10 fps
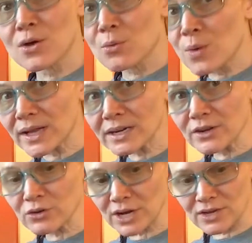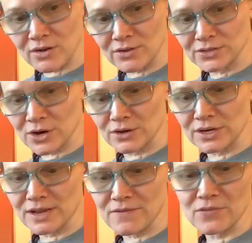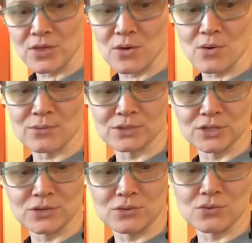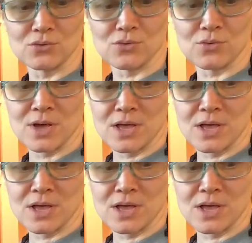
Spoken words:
What a great alternative though to